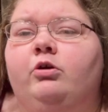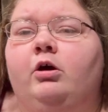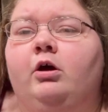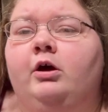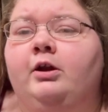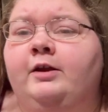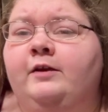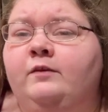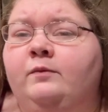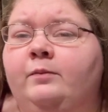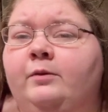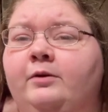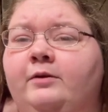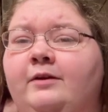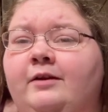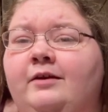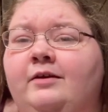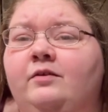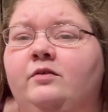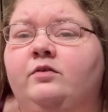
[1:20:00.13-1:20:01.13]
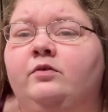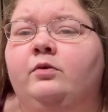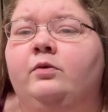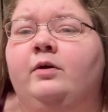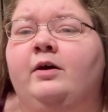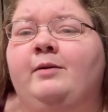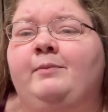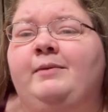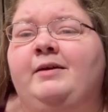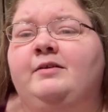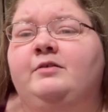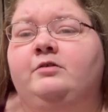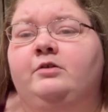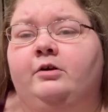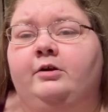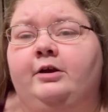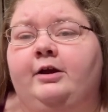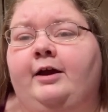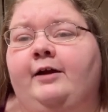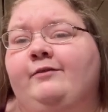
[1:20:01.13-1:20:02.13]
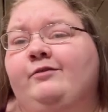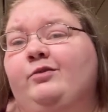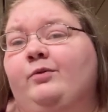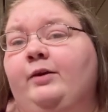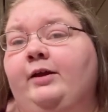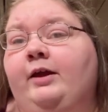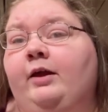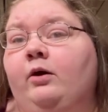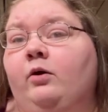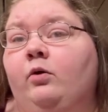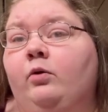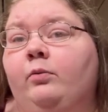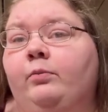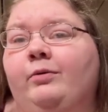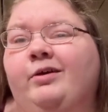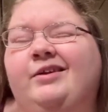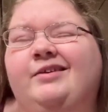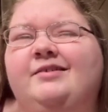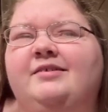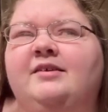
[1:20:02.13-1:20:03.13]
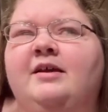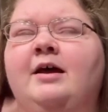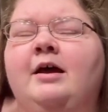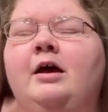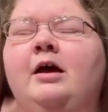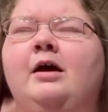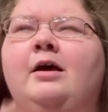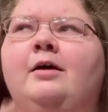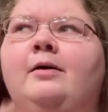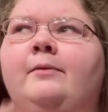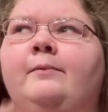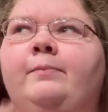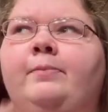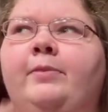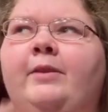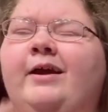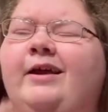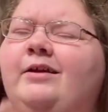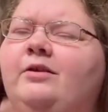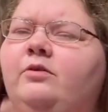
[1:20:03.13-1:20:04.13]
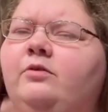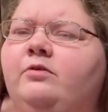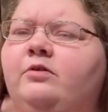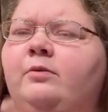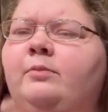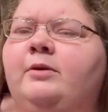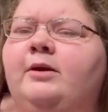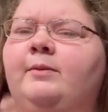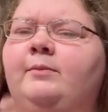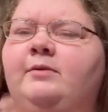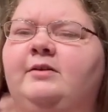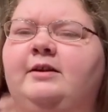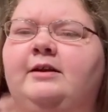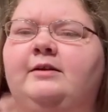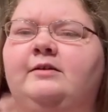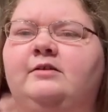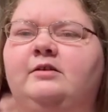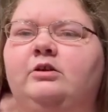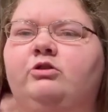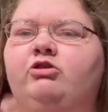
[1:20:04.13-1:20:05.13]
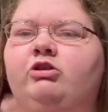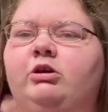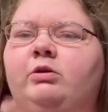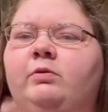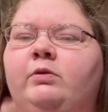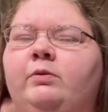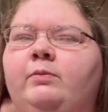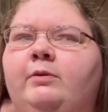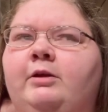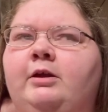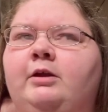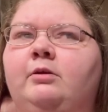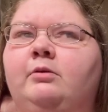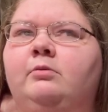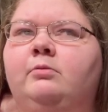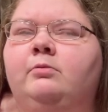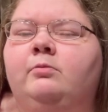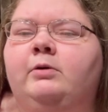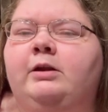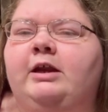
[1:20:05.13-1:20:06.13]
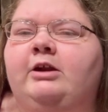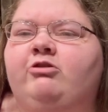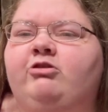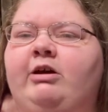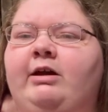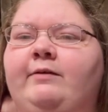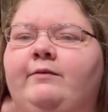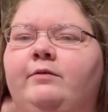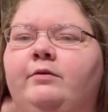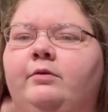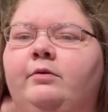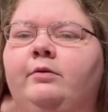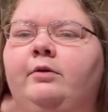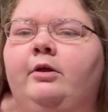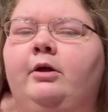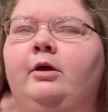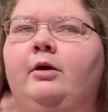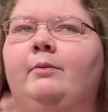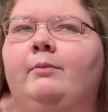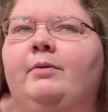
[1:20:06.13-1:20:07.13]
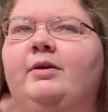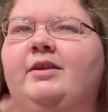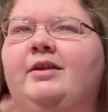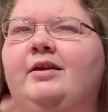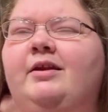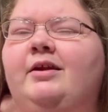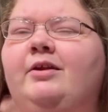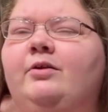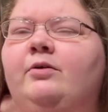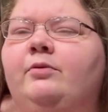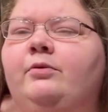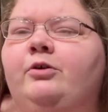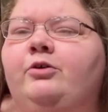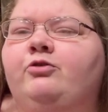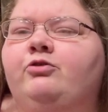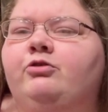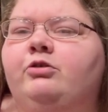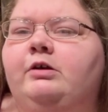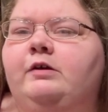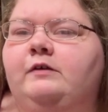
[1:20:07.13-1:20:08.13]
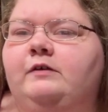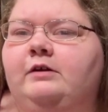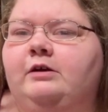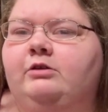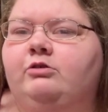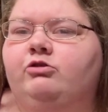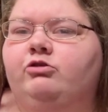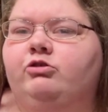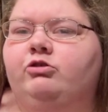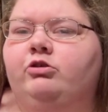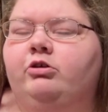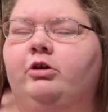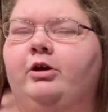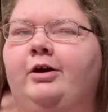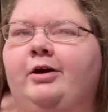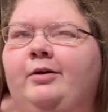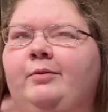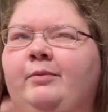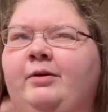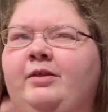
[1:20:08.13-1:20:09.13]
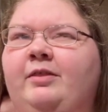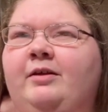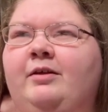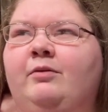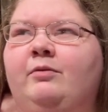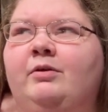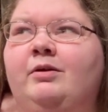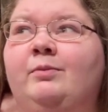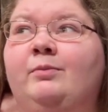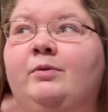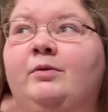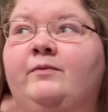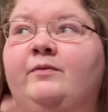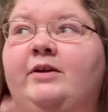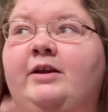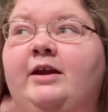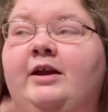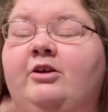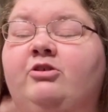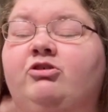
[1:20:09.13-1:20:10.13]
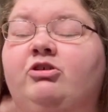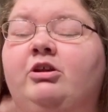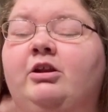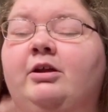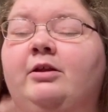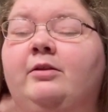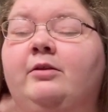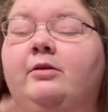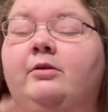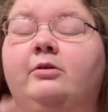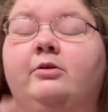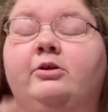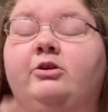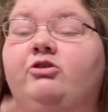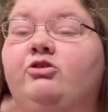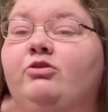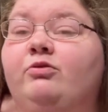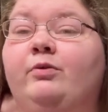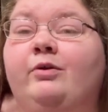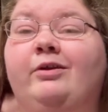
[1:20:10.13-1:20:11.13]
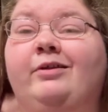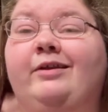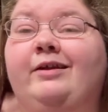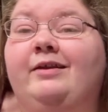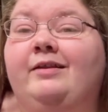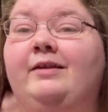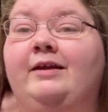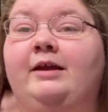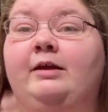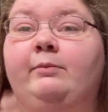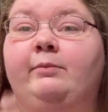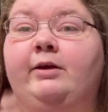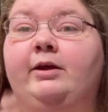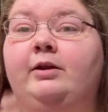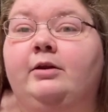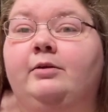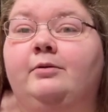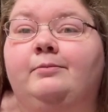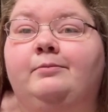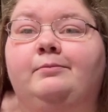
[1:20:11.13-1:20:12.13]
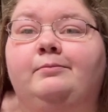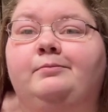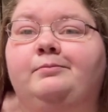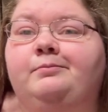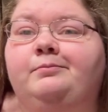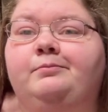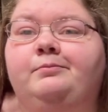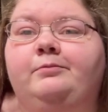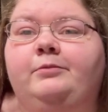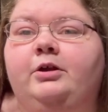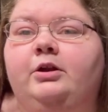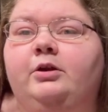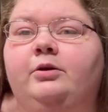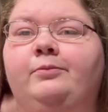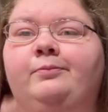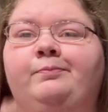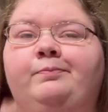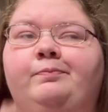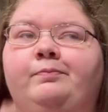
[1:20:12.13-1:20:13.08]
on his birthday, so I may start it after we get home, because I do sometimes take stitching with me when I travel, but then I don't usually stitch. I think when I'm on vacation, I literally just want to like lay in bed and, you know,